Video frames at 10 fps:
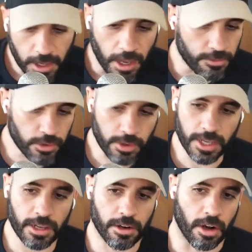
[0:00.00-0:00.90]
If you can
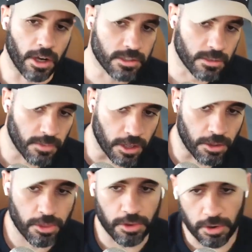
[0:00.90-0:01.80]
get an awesome,
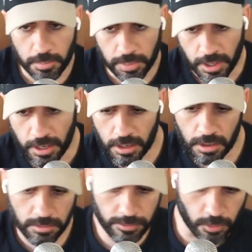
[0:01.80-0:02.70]
like, 3rd
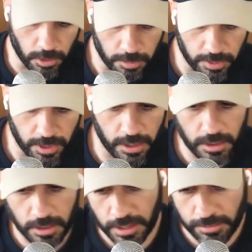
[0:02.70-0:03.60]
player, 4th
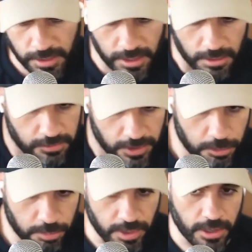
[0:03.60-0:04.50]
player, even like a
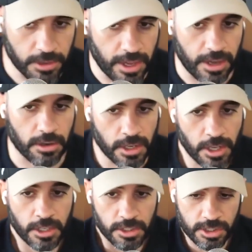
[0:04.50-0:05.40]
5th player that are
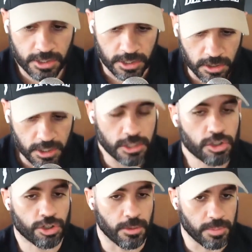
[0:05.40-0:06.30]
still
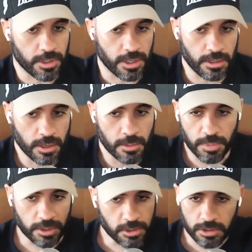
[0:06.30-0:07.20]
contributing,
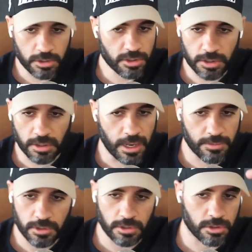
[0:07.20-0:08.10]
but you still
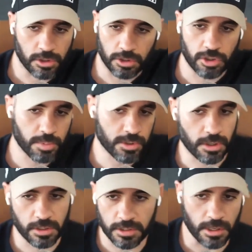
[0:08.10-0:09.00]
have your
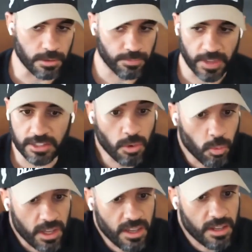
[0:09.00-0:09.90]
superstars there, that's a win.